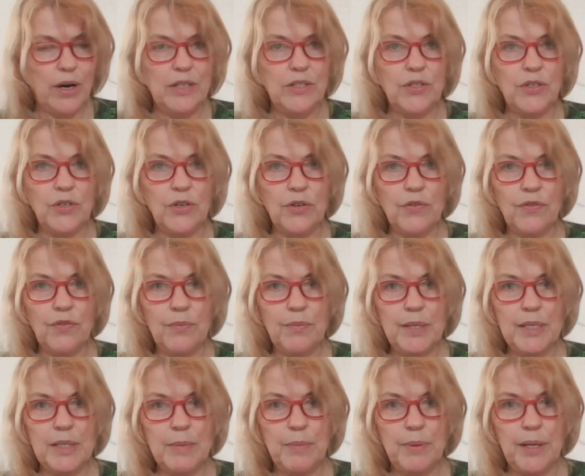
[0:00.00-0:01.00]
I stir from
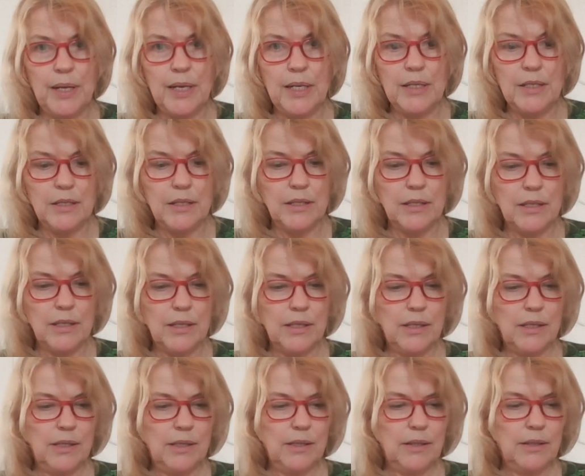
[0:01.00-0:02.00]
this place.
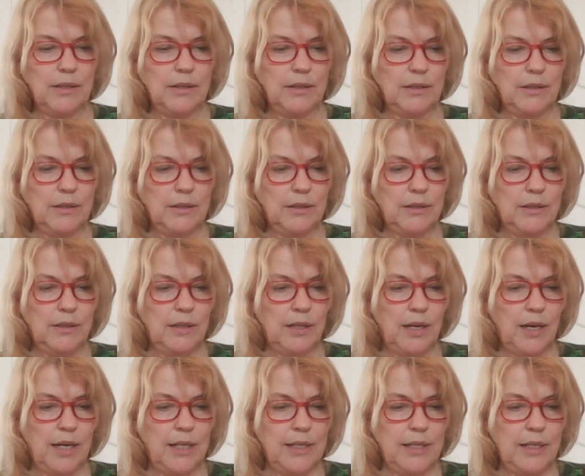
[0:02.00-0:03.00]

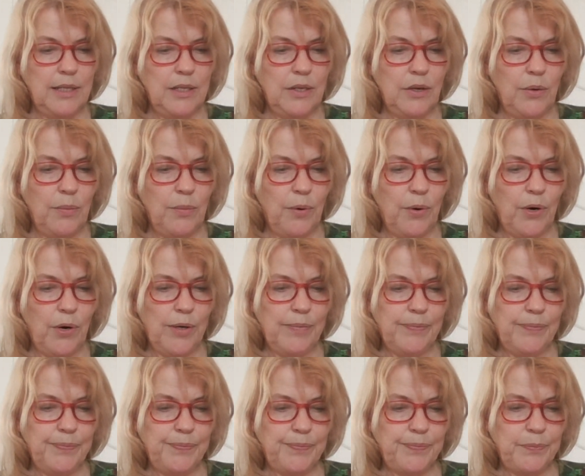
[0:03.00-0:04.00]
I said no more,
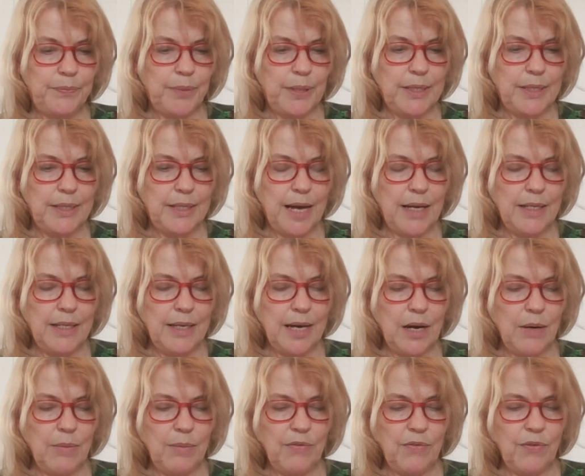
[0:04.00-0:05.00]
but sat
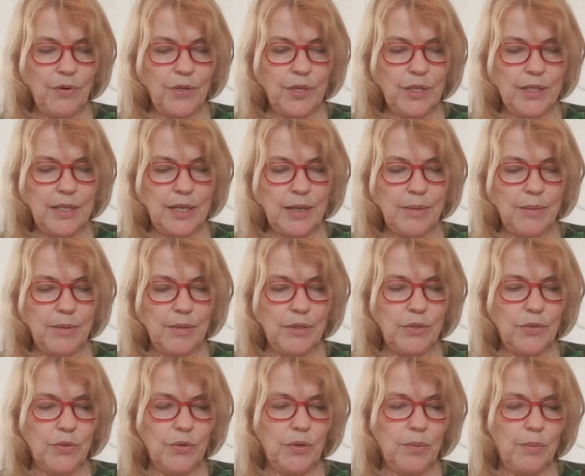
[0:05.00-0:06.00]
down before the table and
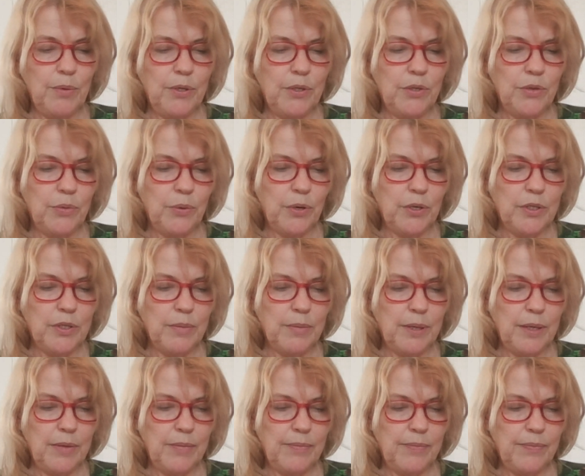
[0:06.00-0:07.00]
drew a book towards
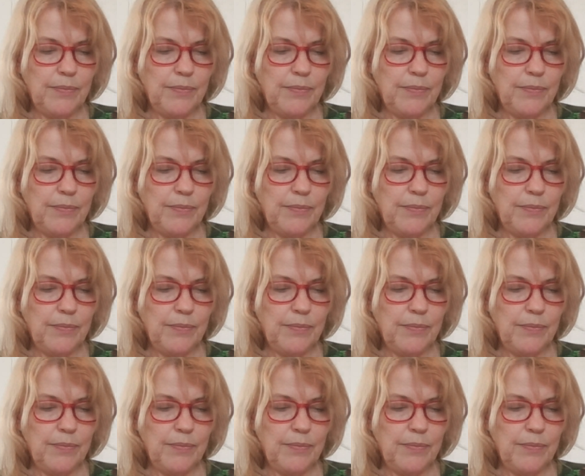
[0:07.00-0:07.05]
me.